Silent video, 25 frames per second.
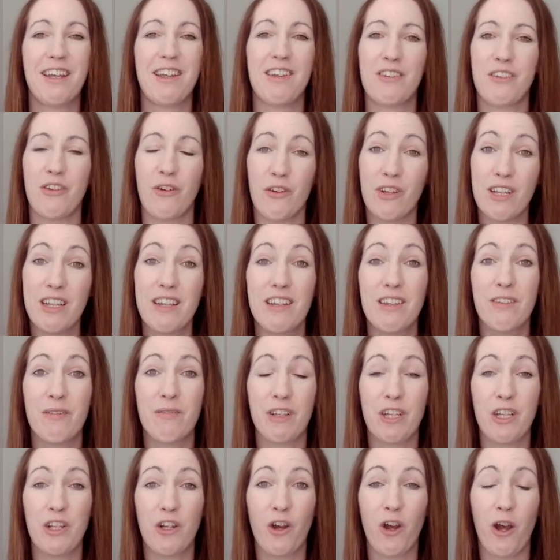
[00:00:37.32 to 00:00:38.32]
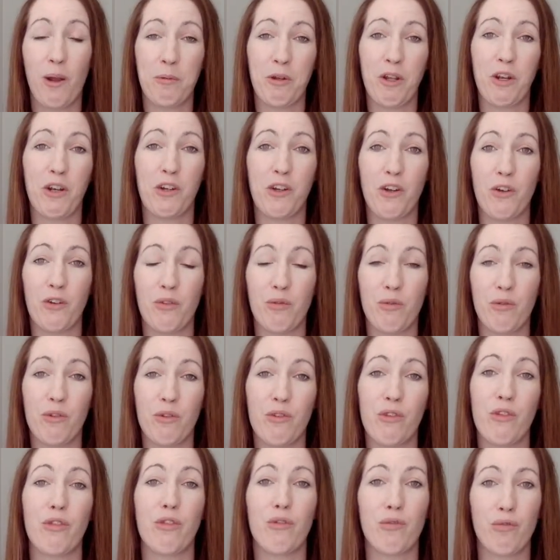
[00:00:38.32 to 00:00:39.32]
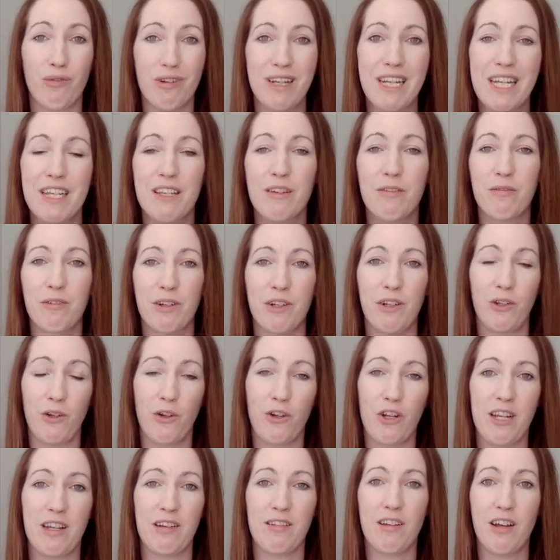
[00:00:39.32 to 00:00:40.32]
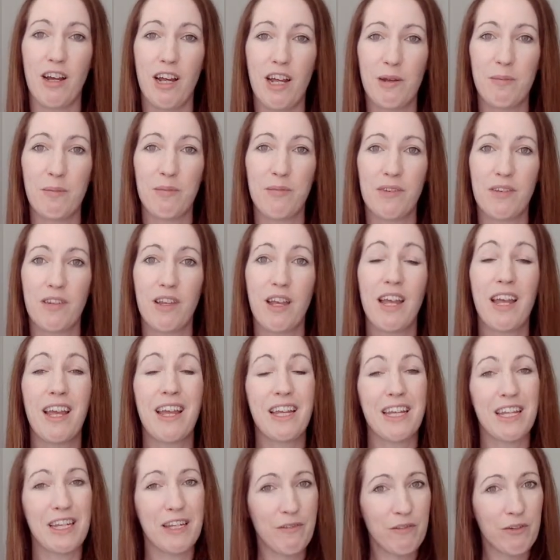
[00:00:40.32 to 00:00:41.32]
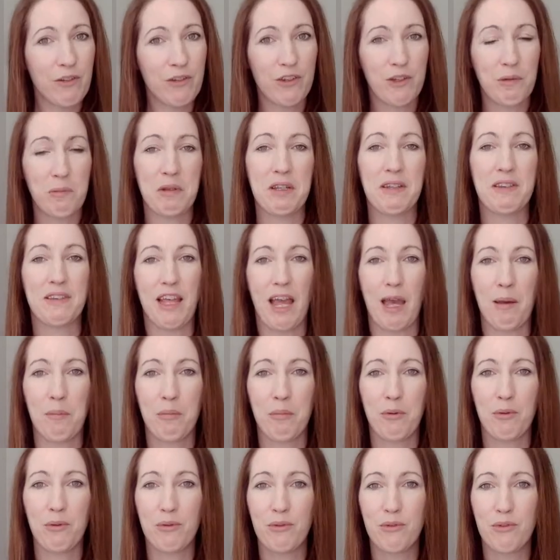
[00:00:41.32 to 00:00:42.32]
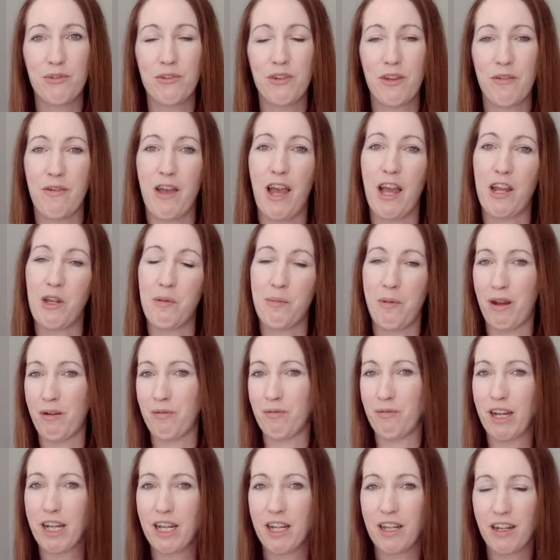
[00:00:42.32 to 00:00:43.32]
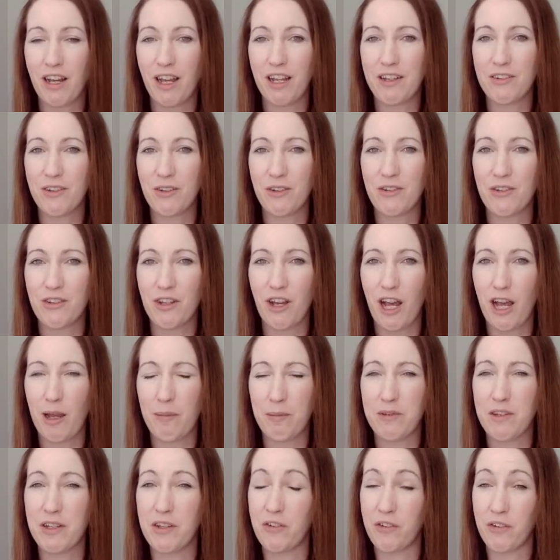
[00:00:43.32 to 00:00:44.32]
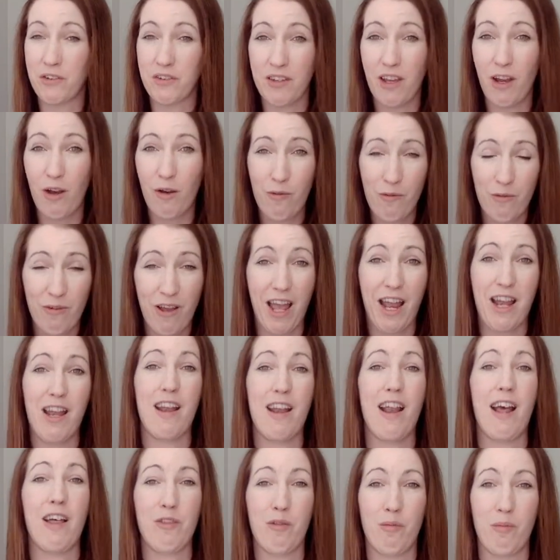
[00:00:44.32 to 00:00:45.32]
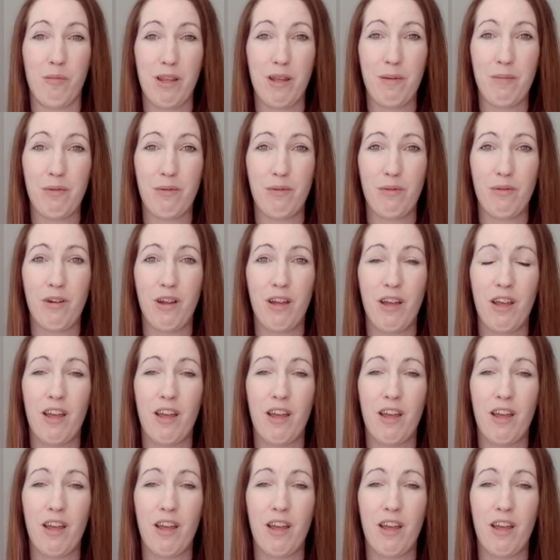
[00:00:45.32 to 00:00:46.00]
So in this video, I'm going to go through the 3 different learning types, give you some examples of how you might recognize those types in yourself and in other people,